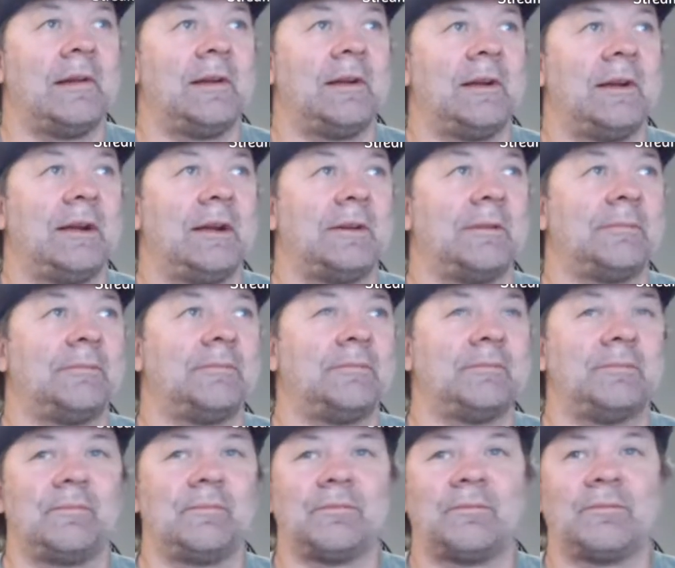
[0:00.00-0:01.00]
if
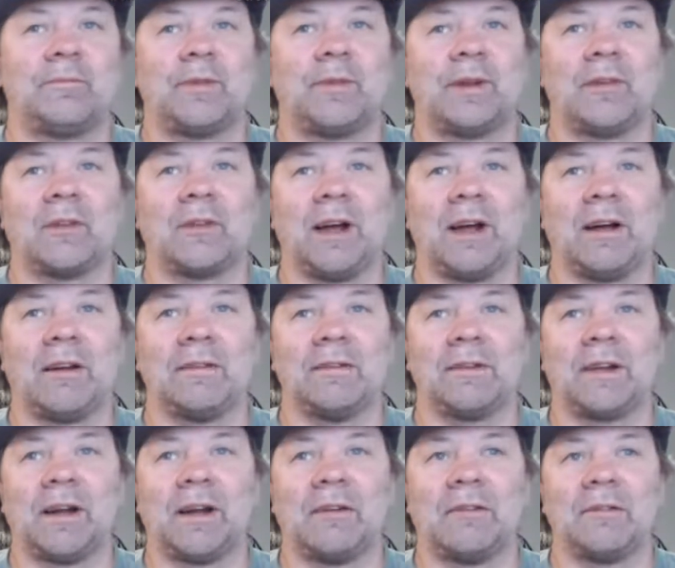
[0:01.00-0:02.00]
he's got,
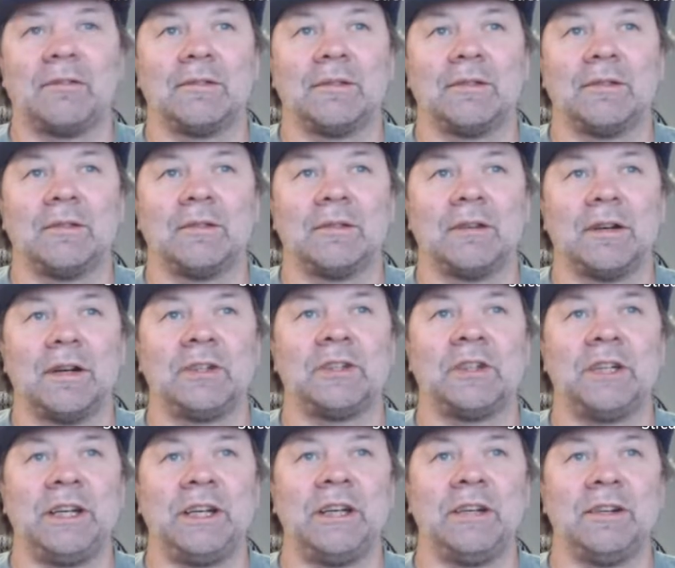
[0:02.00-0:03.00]
a
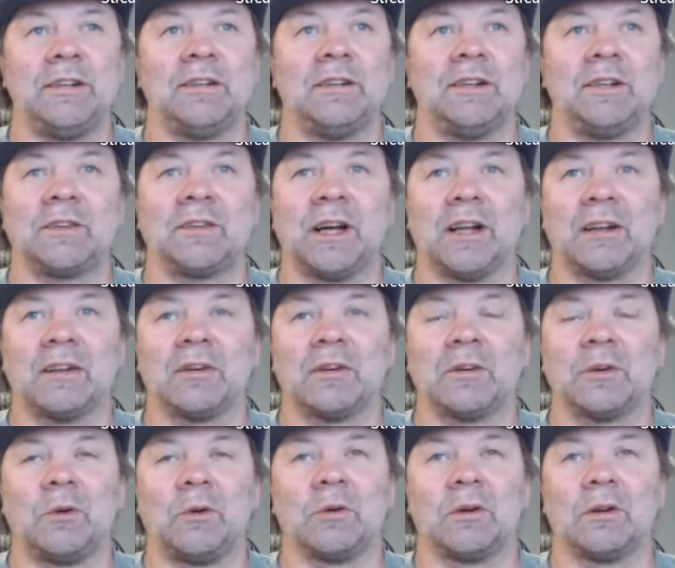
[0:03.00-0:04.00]
sheet and he's got a little
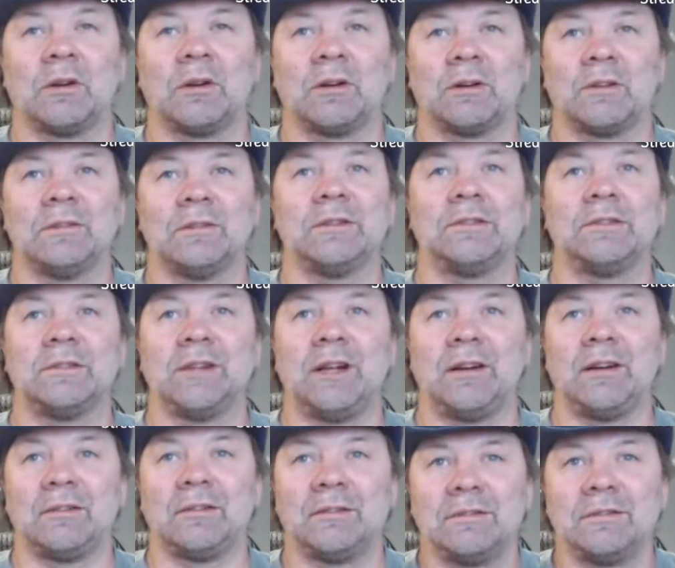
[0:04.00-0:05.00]
corner,
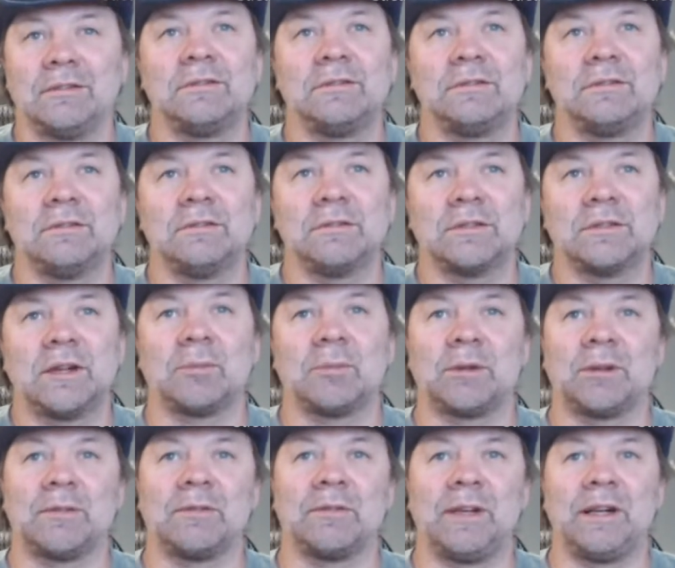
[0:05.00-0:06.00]
a
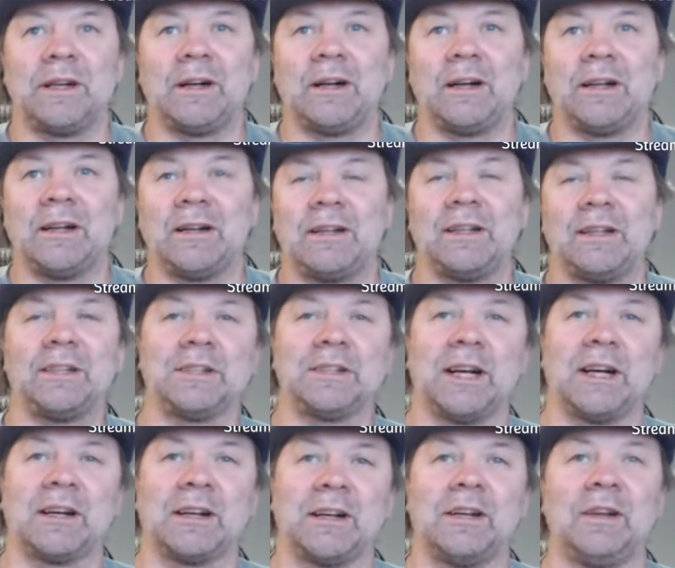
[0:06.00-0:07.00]
couple of feet on it that he's
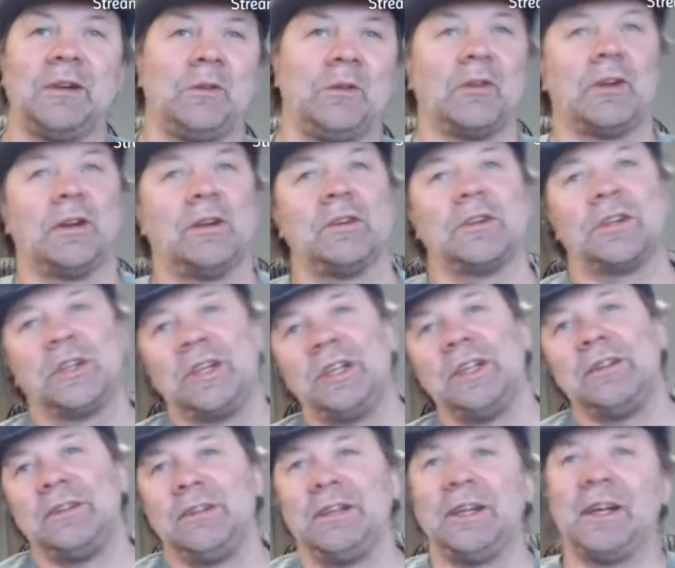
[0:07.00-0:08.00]
not going to use on the
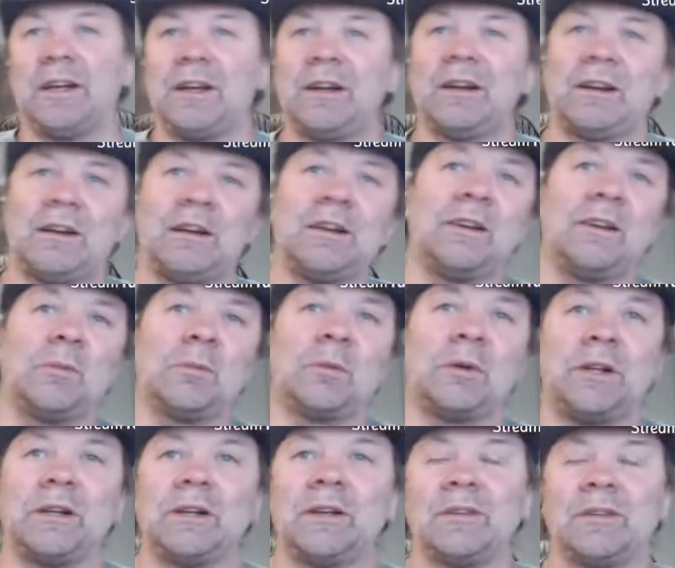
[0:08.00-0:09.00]
sheet, he can cut your
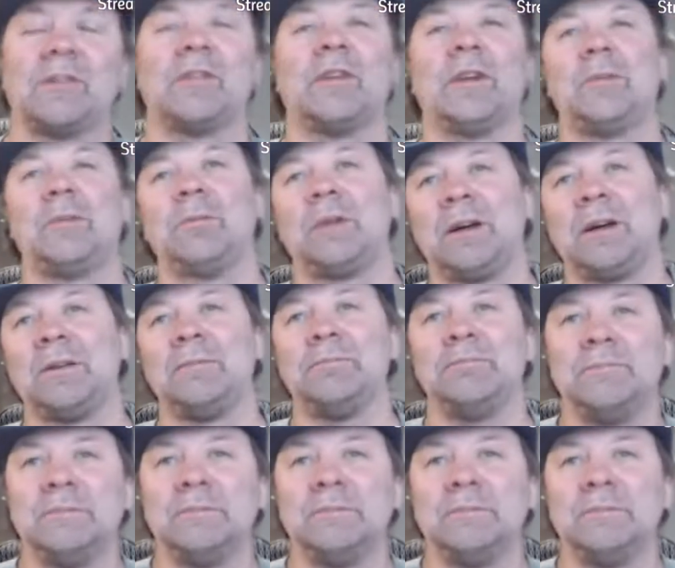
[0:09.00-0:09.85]
plate at the same time.